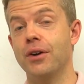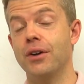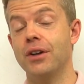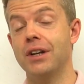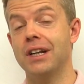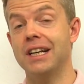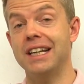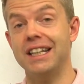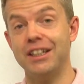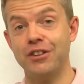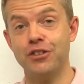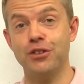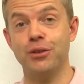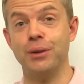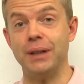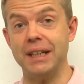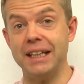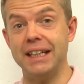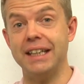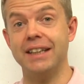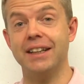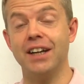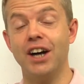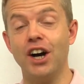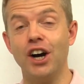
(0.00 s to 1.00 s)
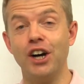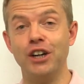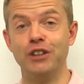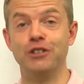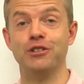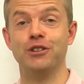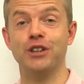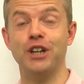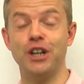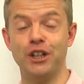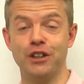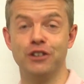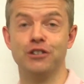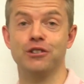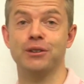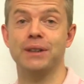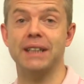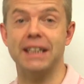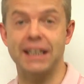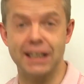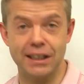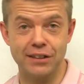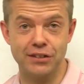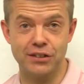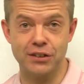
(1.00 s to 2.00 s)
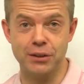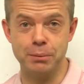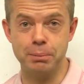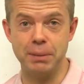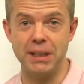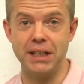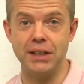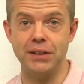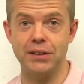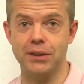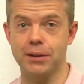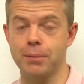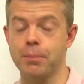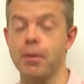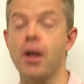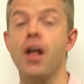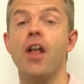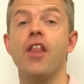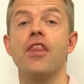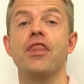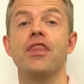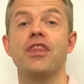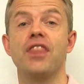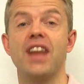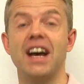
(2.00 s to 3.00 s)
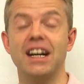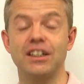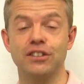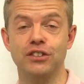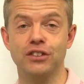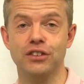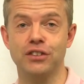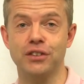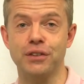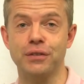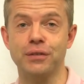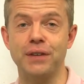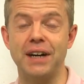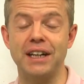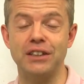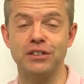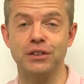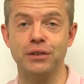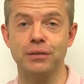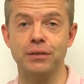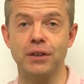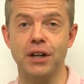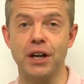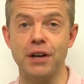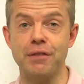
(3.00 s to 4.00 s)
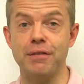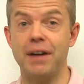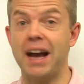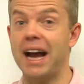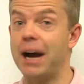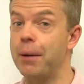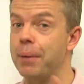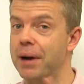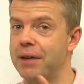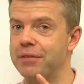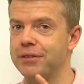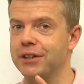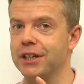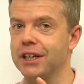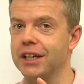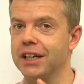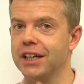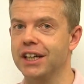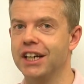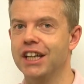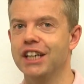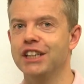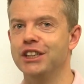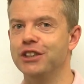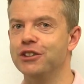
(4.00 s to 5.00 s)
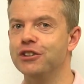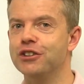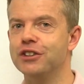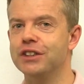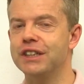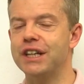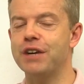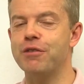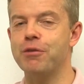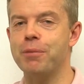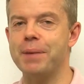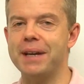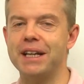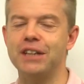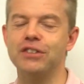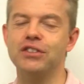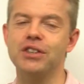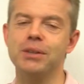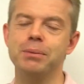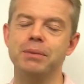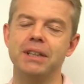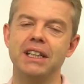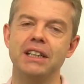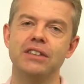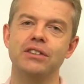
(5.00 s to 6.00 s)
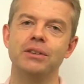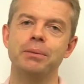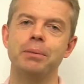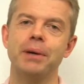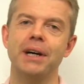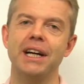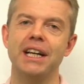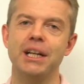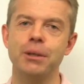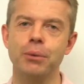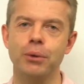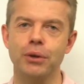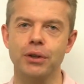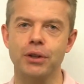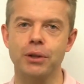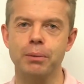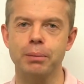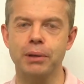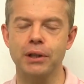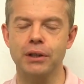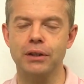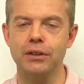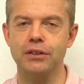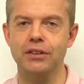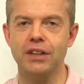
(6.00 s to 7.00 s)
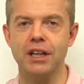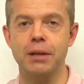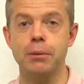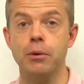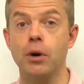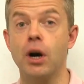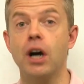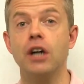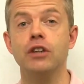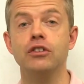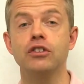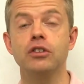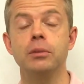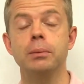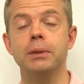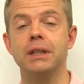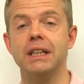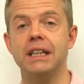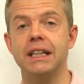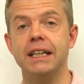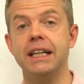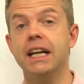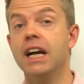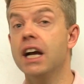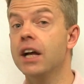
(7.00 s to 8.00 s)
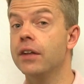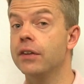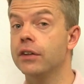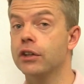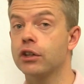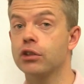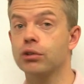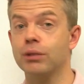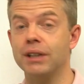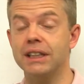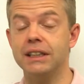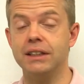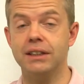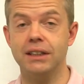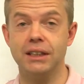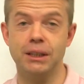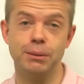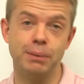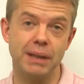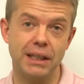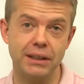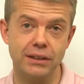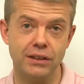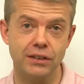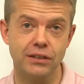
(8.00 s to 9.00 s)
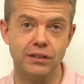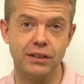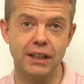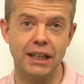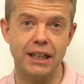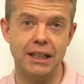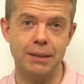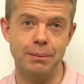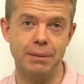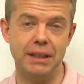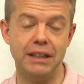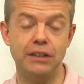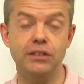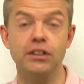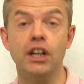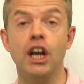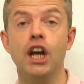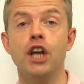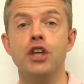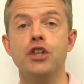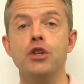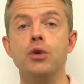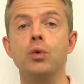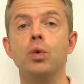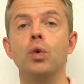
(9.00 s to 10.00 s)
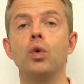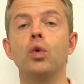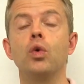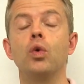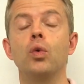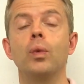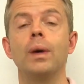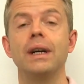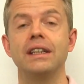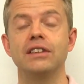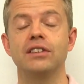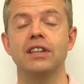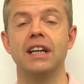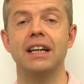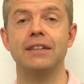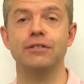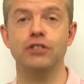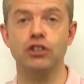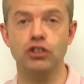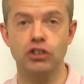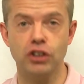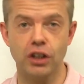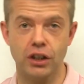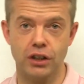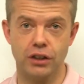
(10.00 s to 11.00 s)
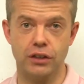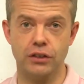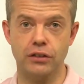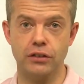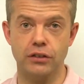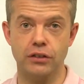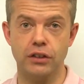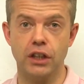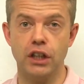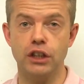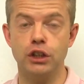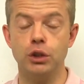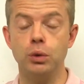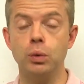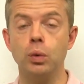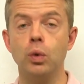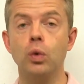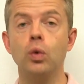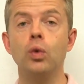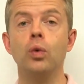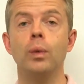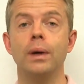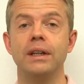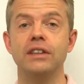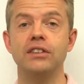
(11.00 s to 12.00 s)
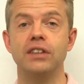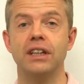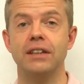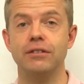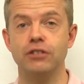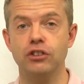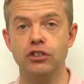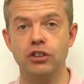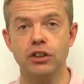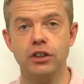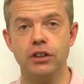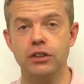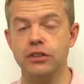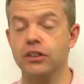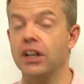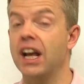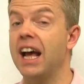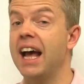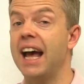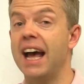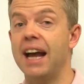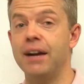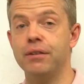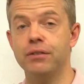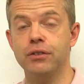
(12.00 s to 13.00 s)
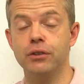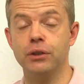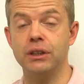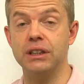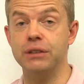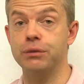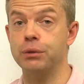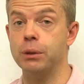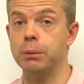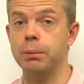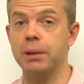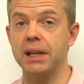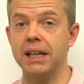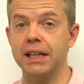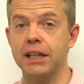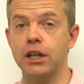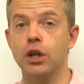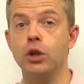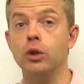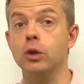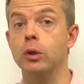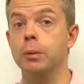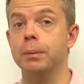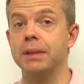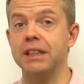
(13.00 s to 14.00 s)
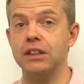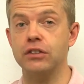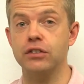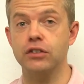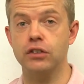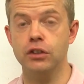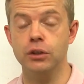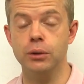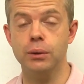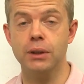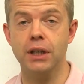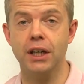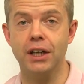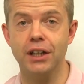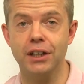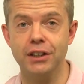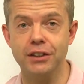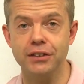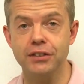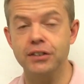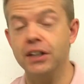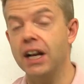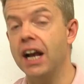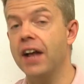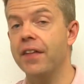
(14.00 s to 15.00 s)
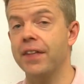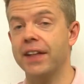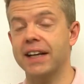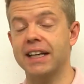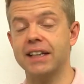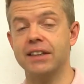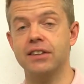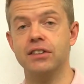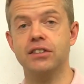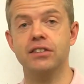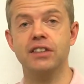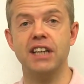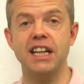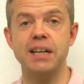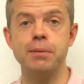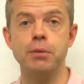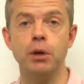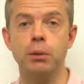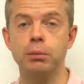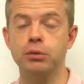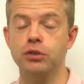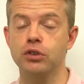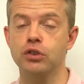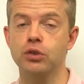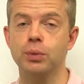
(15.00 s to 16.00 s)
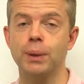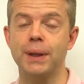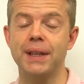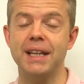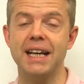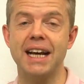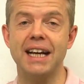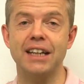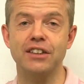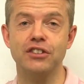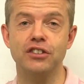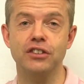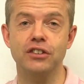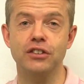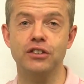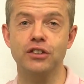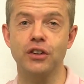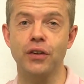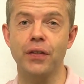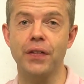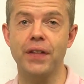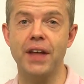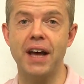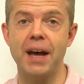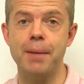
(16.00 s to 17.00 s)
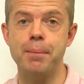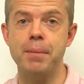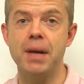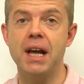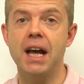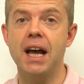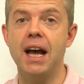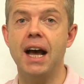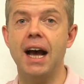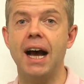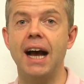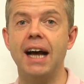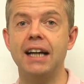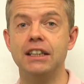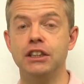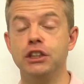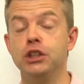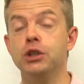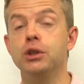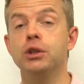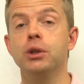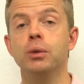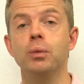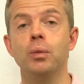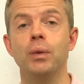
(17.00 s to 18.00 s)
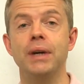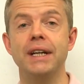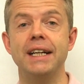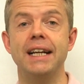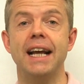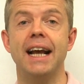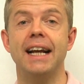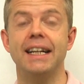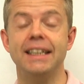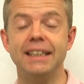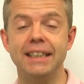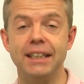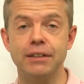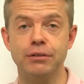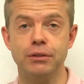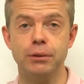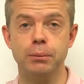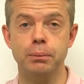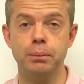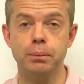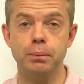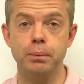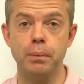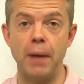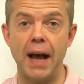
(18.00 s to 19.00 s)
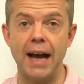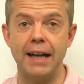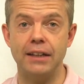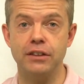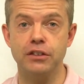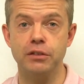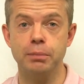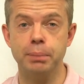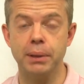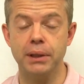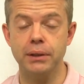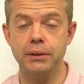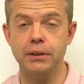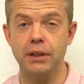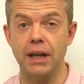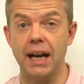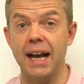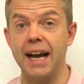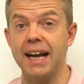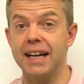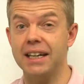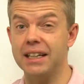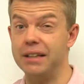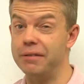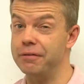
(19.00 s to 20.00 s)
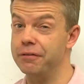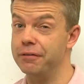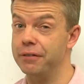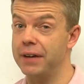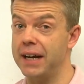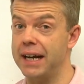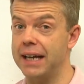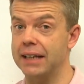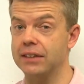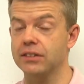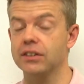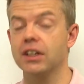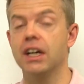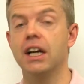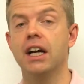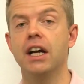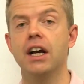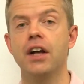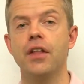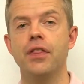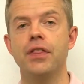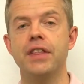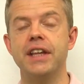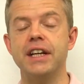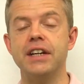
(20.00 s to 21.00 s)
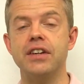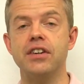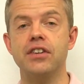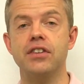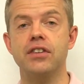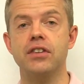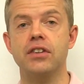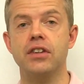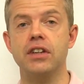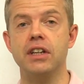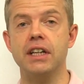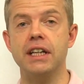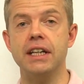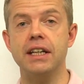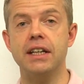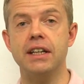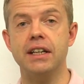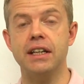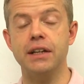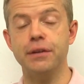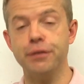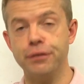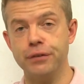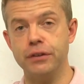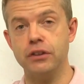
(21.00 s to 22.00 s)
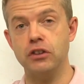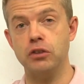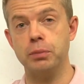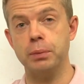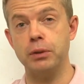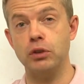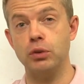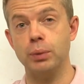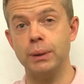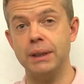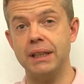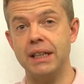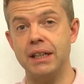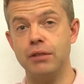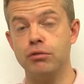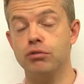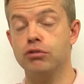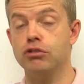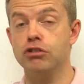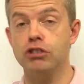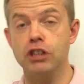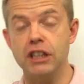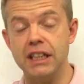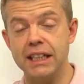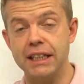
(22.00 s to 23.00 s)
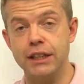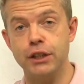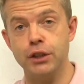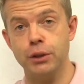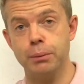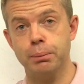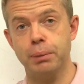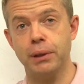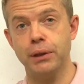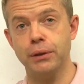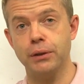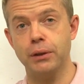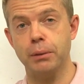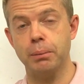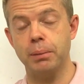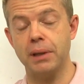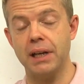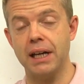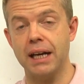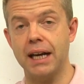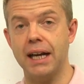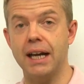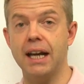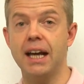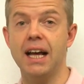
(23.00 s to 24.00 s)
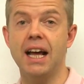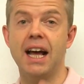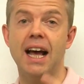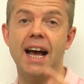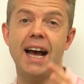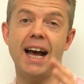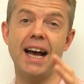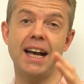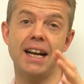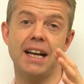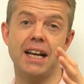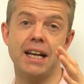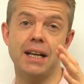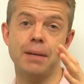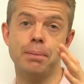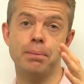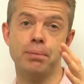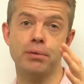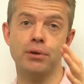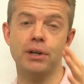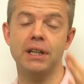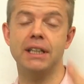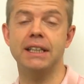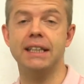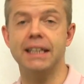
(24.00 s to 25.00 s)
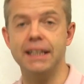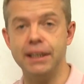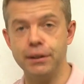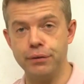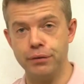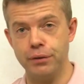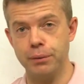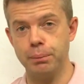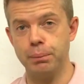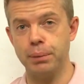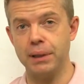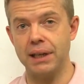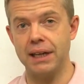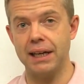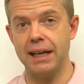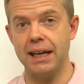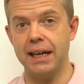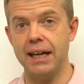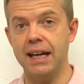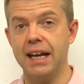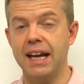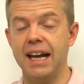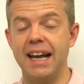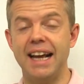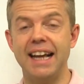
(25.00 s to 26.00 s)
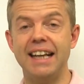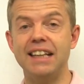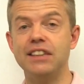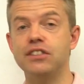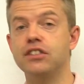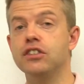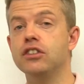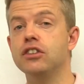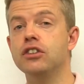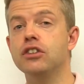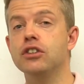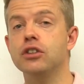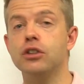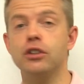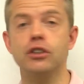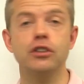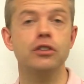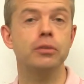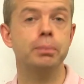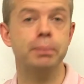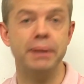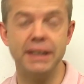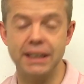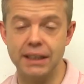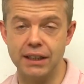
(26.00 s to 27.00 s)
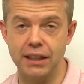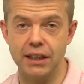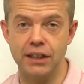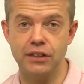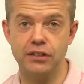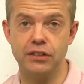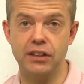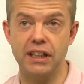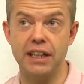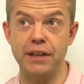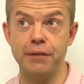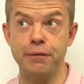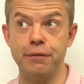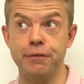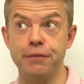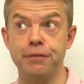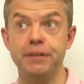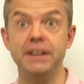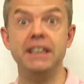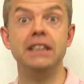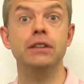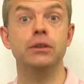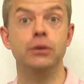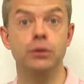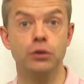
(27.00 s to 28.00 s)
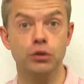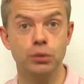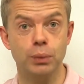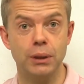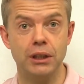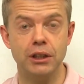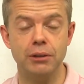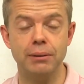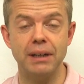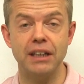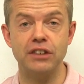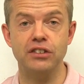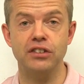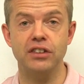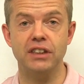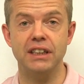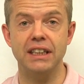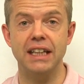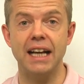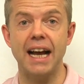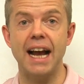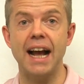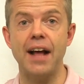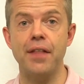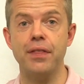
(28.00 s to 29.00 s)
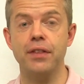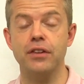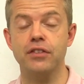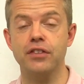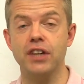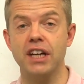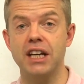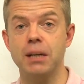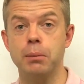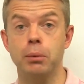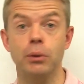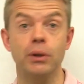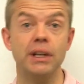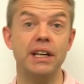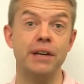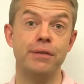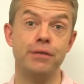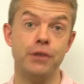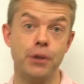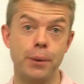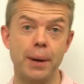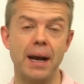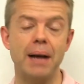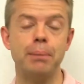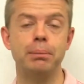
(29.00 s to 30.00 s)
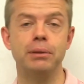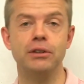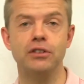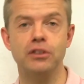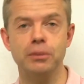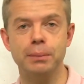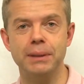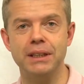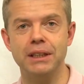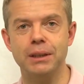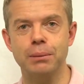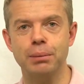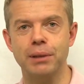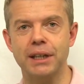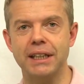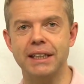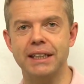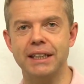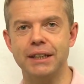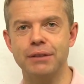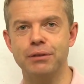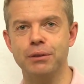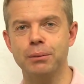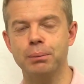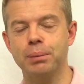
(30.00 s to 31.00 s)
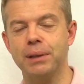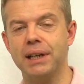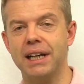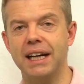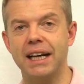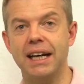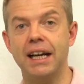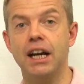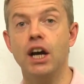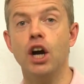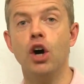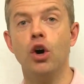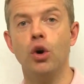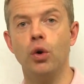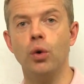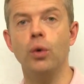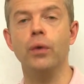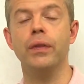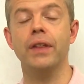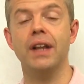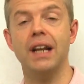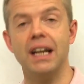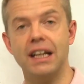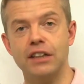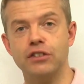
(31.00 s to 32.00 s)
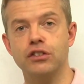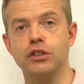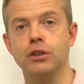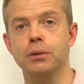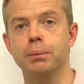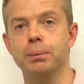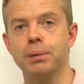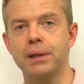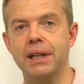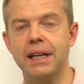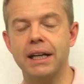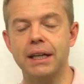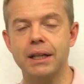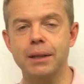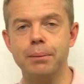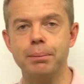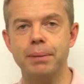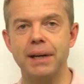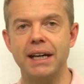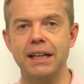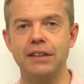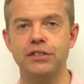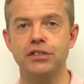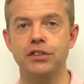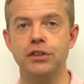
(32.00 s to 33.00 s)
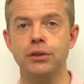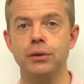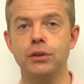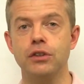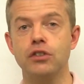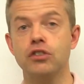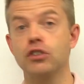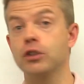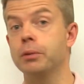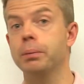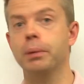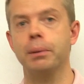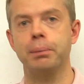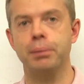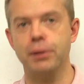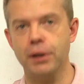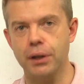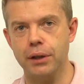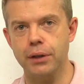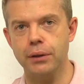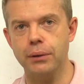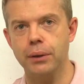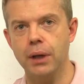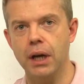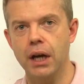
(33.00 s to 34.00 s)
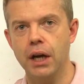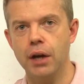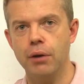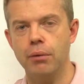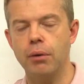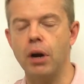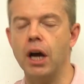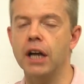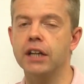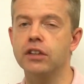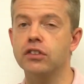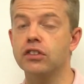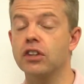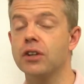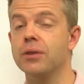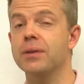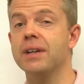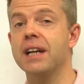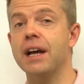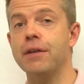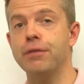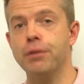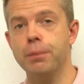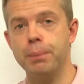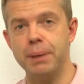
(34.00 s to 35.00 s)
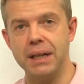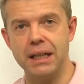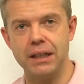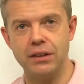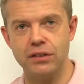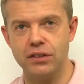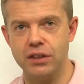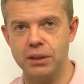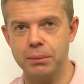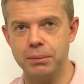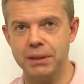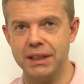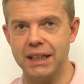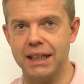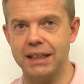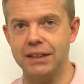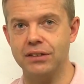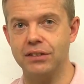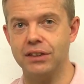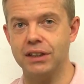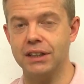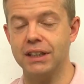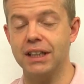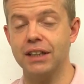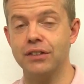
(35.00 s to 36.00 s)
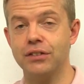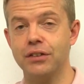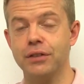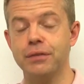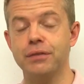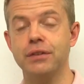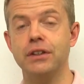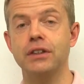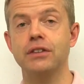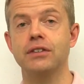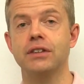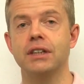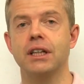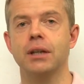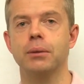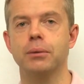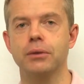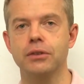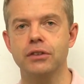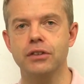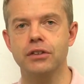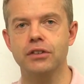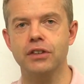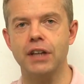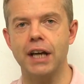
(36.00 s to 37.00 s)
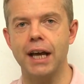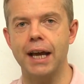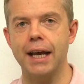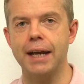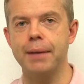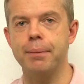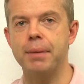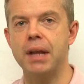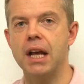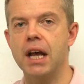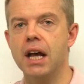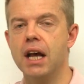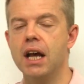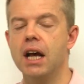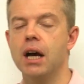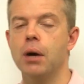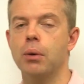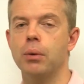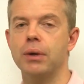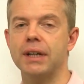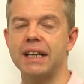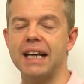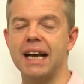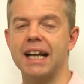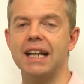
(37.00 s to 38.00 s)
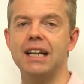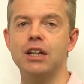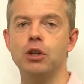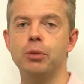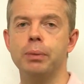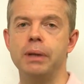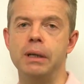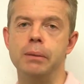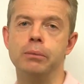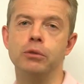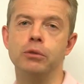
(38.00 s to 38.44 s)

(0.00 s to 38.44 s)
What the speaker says: literally, the harder and harder it gets to beat them. That's just the fact of life. However, you should never be intimidated by anyone at the poker table. Ultimately, the great thing about this game is you always have a chance. You always have a chance. Everyone, if we're playing Hold'em, gets 2 cards. They get the same options when the action's on them, and you can win any given hand of poker. And in fact, the difference between a really good poker player and a break-even player is not as big as it feels when you're actually at the table if you happen to be the break-even player or the less good player compared to the super pro, right? So never be intimidated. That's the first thing I want to say. I want to get a little bit